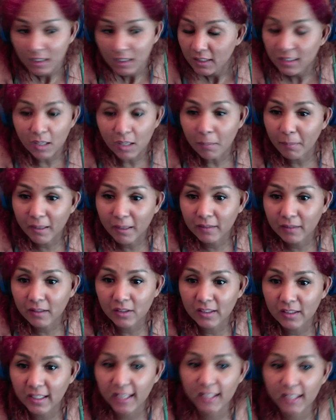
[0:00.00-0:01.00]
Some men
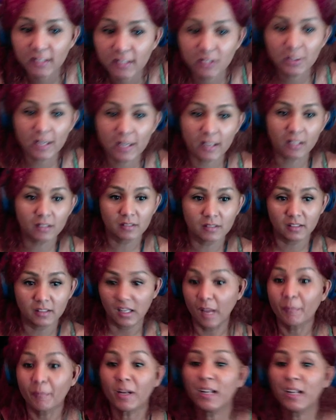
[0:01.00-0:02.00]
don't get it, do they?
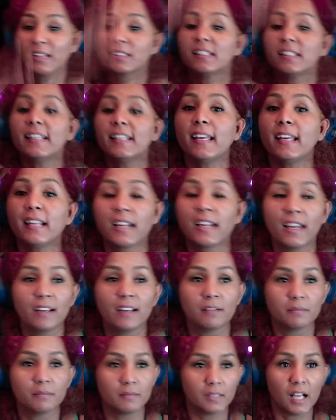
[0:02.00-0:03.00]
I'm gonna sing it again.
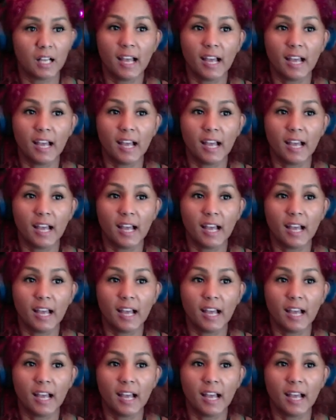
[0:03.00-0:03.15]
I